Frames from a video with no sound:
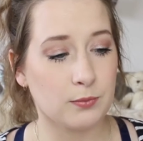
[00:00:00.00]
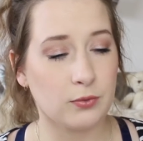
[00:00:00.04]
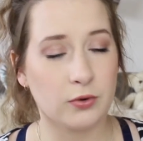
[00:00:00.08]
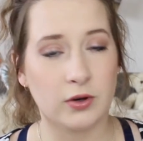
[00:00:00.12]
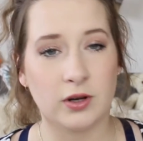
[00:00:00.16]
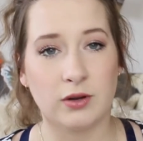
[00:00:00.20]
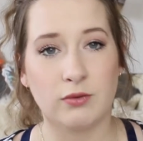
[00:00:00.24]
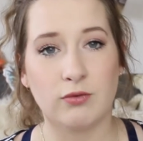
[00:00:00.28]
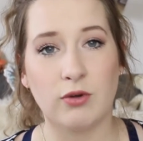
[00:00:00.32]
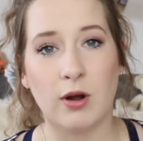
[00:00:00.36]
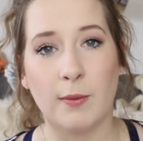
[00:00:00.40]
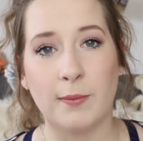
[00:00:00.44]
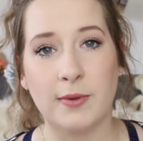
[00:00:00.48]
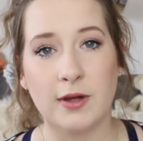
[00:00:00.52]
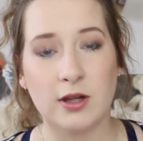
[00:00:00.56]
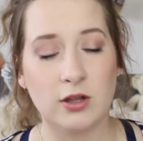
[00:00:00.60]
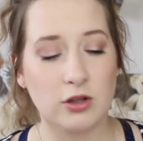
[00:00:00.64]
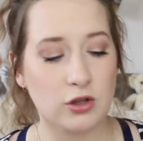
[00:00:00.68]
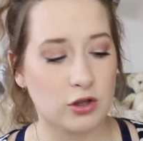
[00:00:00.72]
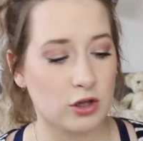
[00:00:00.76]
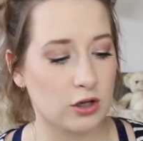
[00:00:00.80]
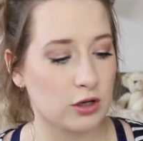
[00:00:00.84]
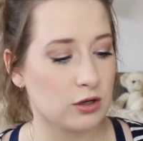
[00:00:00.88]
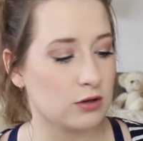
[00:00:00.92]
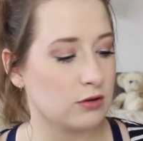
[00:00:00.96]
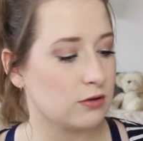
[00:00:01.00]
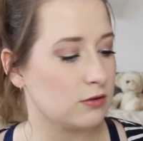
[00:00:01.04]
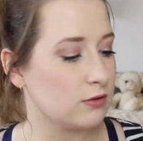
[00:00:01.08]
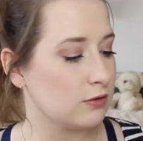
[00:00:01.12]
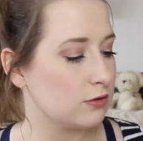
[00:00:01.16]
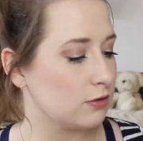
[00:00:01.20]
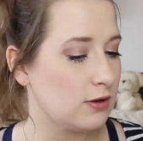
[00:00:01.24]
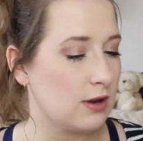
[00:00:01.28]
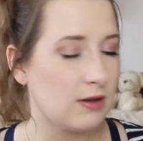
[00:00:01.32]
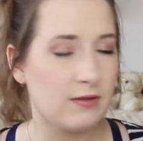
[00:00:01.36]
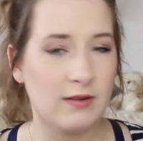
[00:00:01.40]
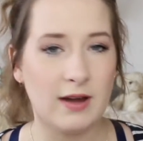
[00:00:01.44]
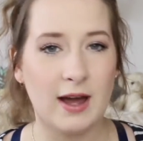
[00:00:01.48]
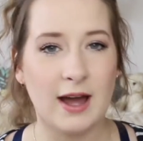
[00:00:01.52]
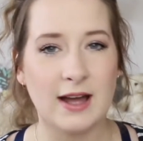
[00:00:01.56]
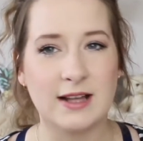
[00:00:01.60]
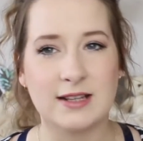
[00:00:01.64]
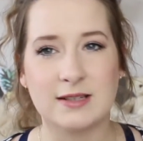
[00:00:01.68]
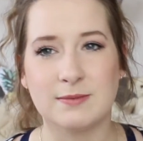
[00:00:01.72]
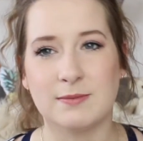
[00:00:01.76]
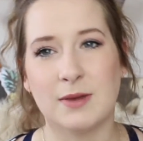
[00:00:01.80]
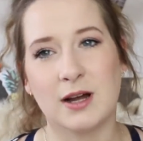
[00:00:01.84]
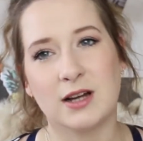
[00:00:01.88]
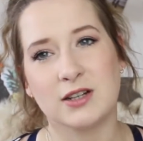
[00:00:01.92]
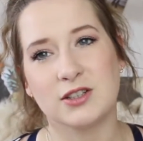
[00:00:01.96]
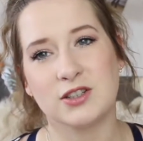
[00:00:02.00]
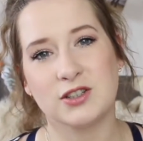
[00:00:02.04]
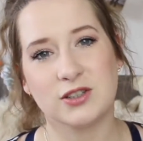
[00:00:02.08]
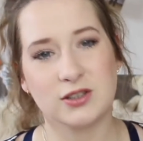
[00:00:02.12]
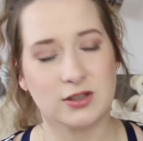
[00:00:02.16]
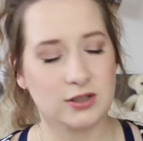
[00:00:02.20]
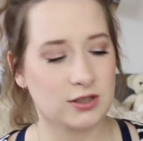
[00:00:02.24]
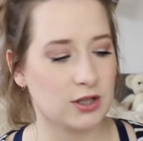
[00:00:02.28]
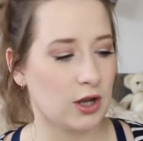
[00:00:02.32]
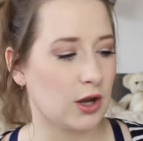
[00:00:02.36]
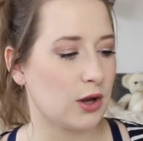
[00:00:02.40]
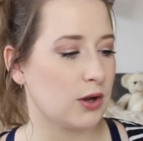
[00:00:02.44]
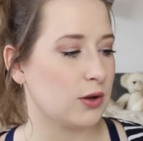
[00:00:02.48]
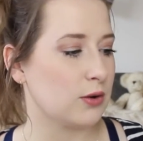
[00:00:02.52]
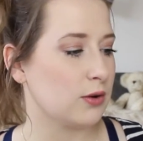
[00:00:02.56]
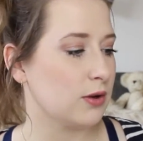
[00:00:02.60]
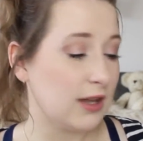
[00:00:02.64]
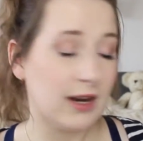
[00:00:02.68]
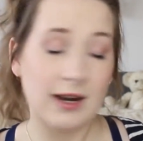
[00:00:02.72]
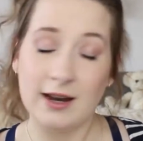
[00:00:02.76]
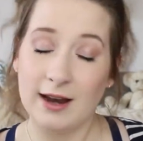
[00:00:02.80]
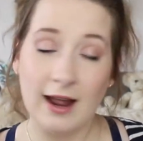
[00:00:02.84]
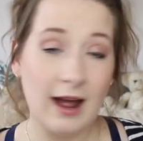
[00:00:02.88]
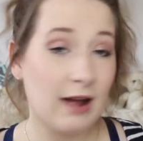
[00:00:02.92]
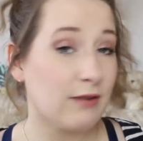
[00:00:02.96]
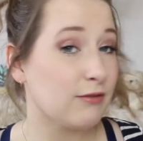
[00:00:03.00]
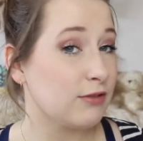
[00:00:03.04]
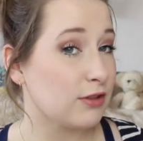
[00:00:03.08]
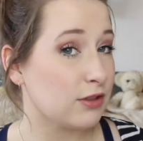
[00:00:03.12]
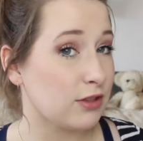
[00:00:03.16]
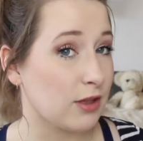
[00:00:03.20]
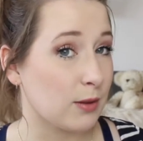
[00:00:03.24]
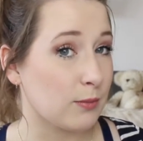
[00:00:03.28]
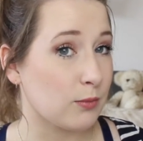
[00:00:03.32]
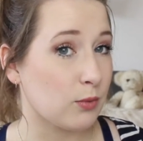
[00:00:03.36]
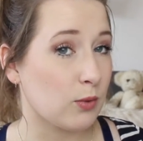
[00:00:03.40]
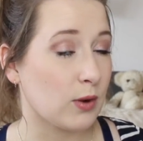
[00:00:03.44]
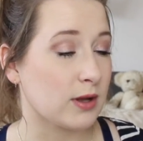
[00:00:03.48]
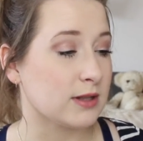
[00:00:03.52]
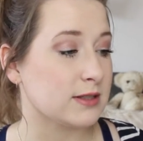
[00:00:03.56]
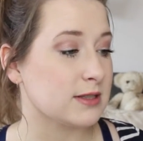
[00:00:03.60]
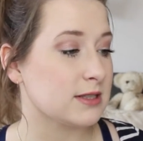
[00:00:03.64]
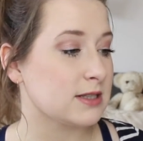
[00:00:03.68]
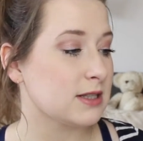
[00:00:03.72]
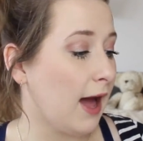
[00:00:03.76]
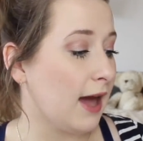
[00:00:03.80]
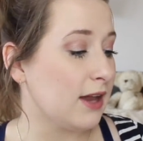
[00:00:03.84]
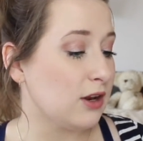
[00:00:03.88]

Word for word: pretty rubbish and never has much, so they didn't have the Thumper ones.